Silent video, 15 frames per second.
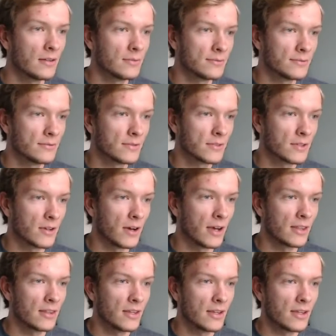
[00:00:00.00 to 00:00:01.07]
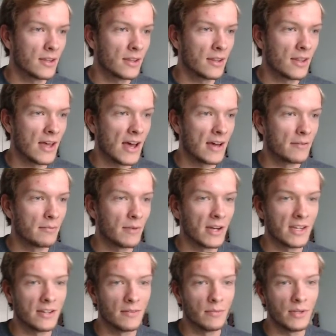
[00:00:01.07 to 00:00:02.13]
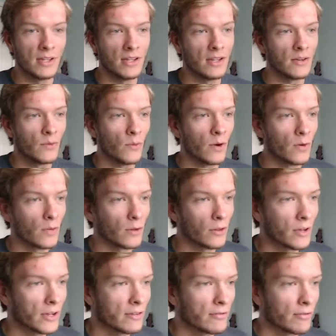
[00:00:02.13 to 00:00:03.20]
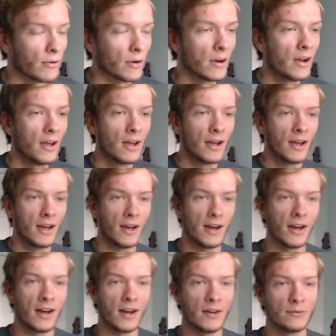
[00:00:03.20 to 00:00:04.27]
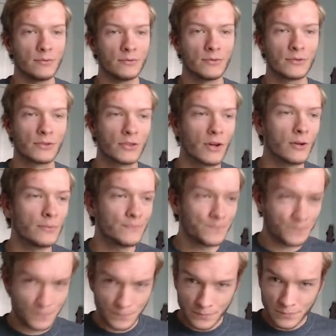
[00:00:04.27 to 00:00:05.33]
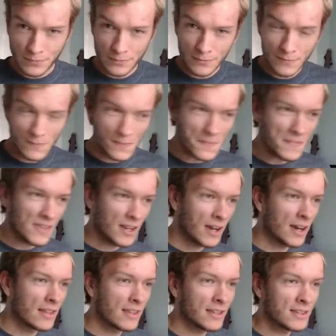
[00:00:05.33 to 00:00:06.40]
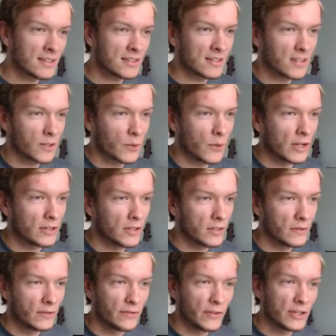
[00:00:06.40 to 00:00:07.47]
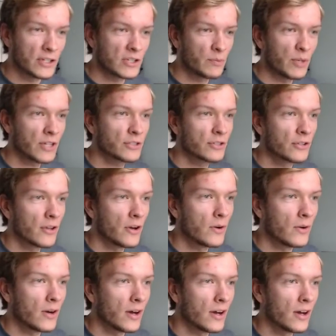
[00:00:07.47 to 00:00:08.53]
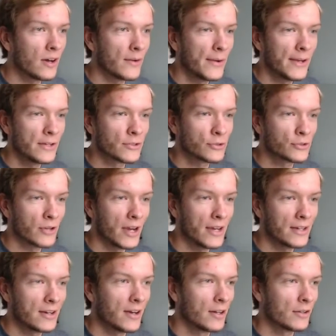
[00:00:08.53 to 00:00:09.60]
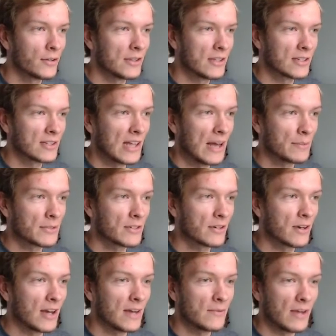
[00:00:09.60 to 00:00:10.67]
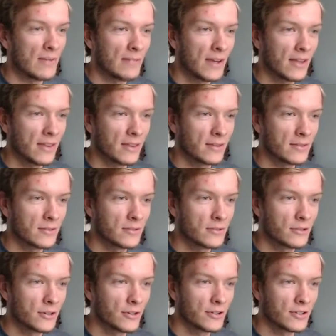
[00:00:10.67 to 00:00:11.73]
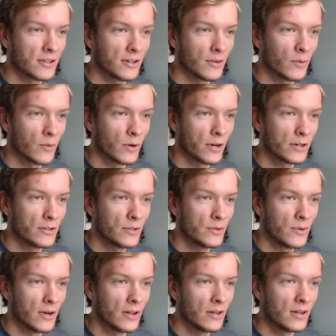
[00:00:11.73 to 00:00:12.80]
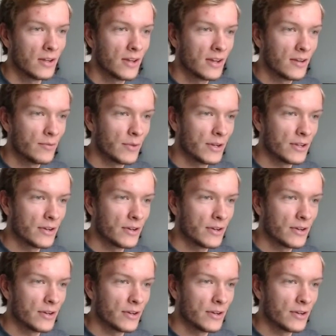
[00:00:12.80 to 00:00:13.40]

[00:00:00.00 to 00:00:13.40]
So I think that might be what we're looking for. So I think this is a relatively finished picture, though. We can try and color in this lobster. I'm not sure it's going to work too well, but you